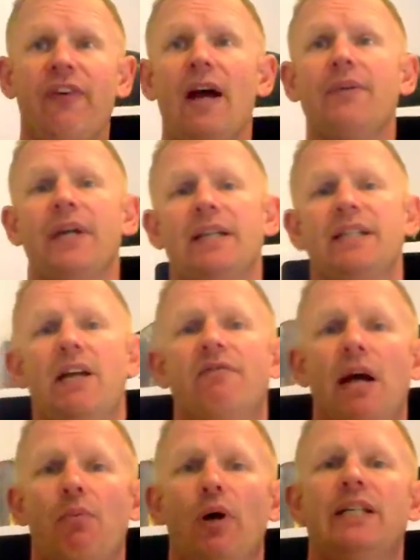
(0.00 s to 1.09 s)
found that 10
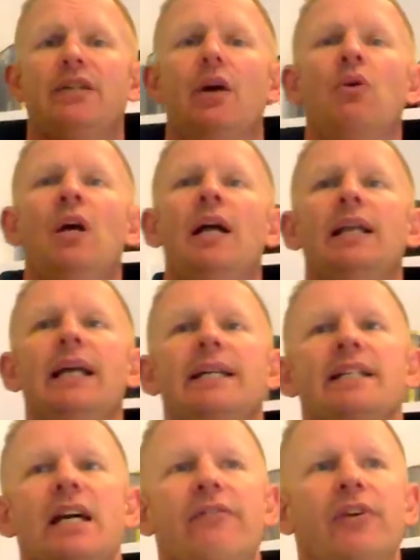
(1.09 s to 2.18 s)
rep weight, so let's
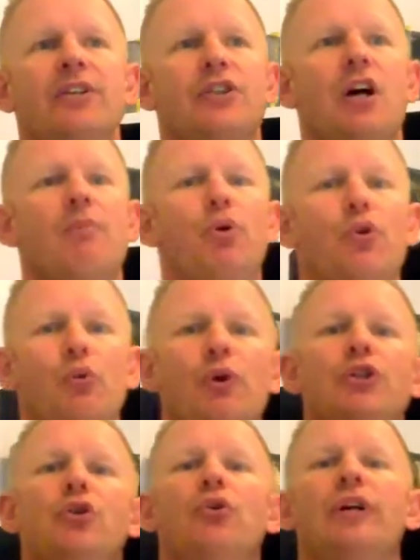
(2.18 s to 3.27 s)
say for example that
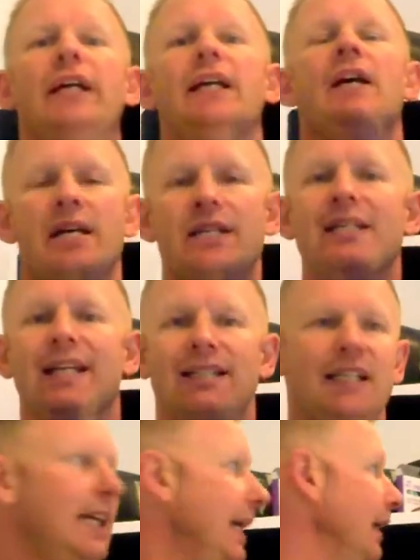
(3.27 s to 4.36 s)
we're talking 60
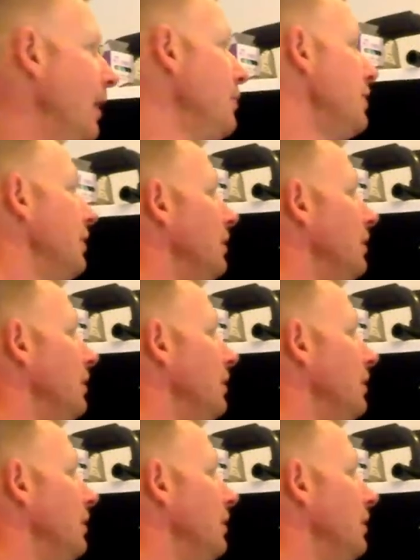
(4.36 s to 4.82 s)
kilos,